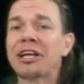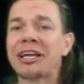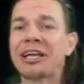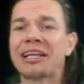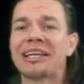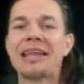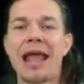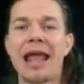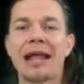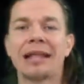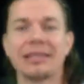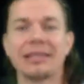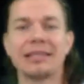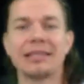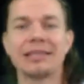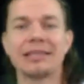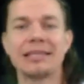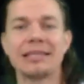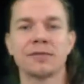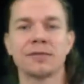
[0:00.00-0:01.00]

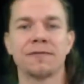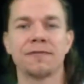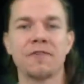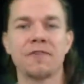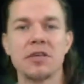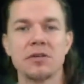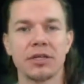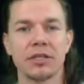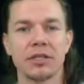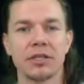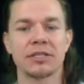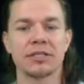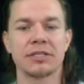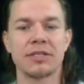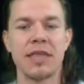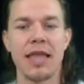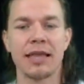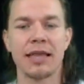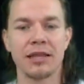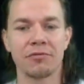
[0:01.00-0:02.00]
connected this feeling,
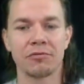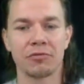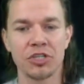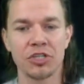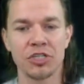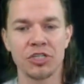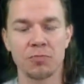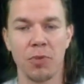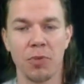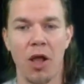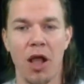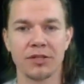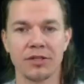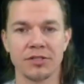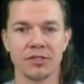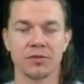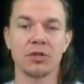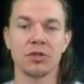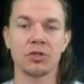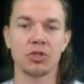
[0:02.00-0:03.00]
this negative
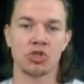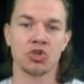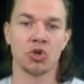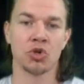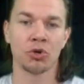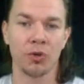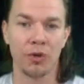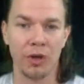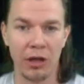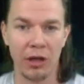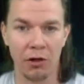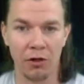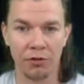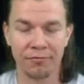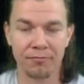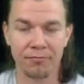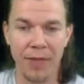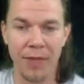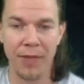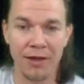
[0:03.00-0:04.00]
response to the internal
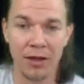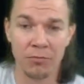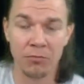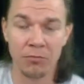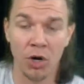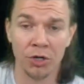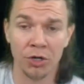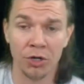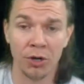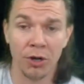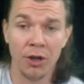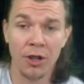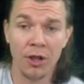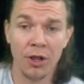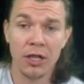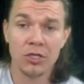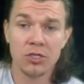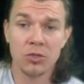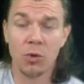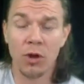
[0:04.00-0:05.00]
health marker.
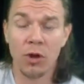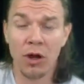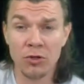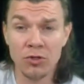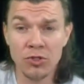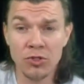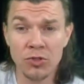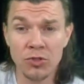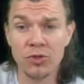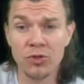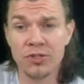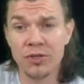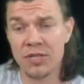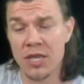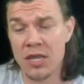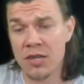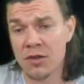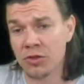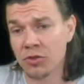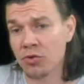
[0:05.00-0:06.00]
So what I'll do is I'll
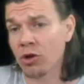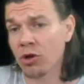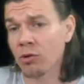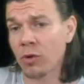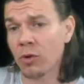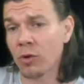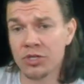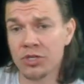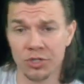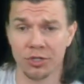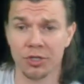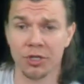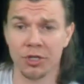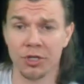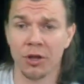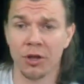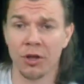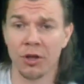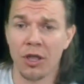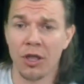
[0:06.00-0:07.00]
take you through a
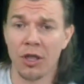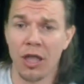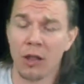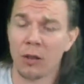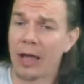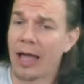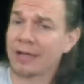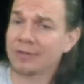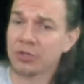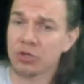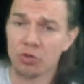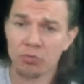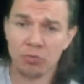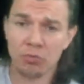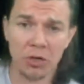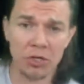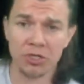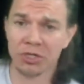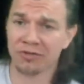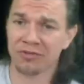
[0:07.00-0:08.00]
questionnaire. I'll ask you a
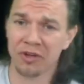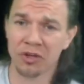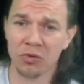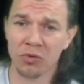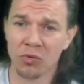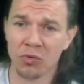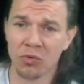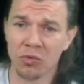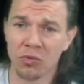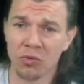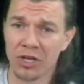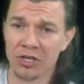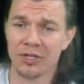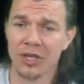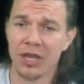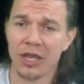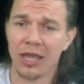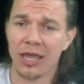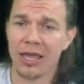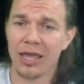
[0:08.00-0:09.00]
bunch of different
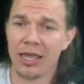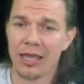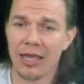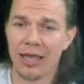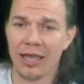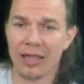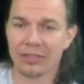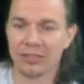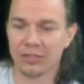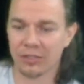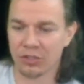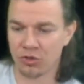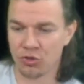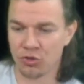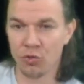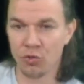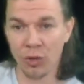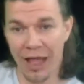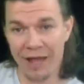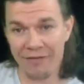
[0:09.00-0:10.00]
questions, and
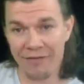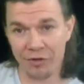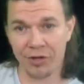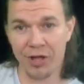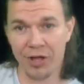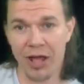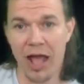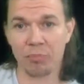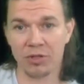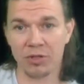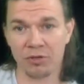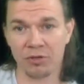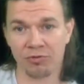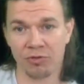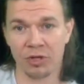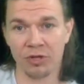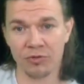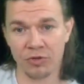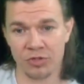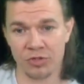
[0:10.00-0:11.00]
you will have a copy in
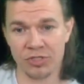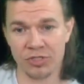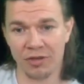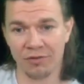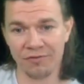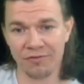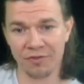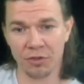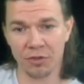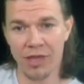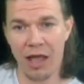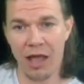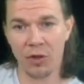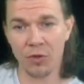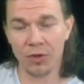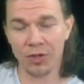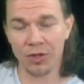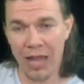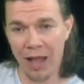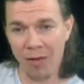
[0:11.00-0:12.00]
front of yourself filled
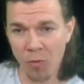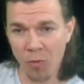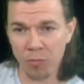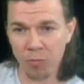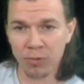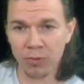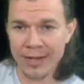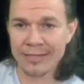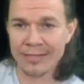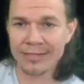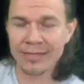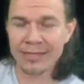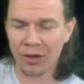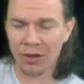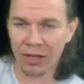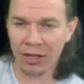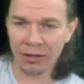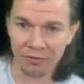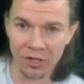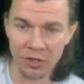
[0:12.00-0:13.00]
out. And I will break down
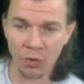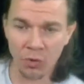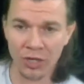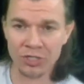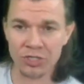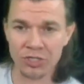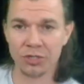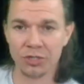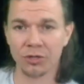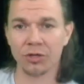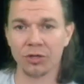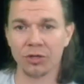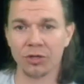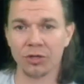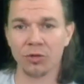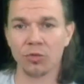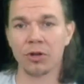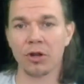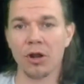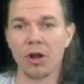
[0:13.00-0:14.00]
every question on the
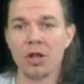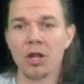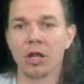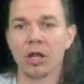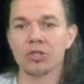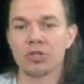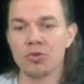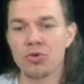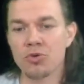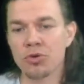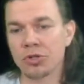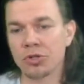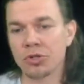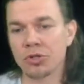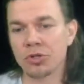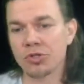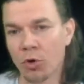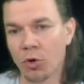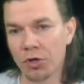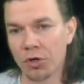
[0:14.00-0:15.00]
webinar so you can
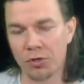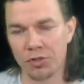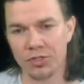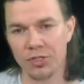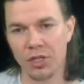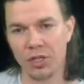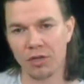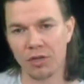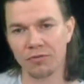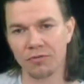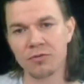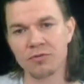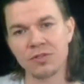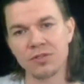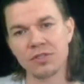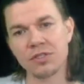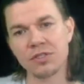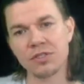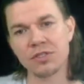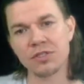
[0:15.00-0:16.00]
score yourself. You can
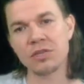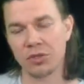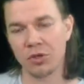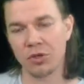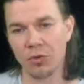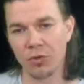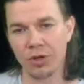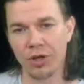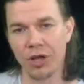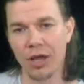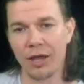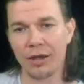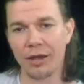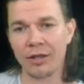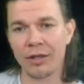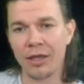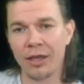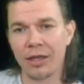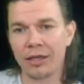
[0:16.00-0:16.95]
see what's going on.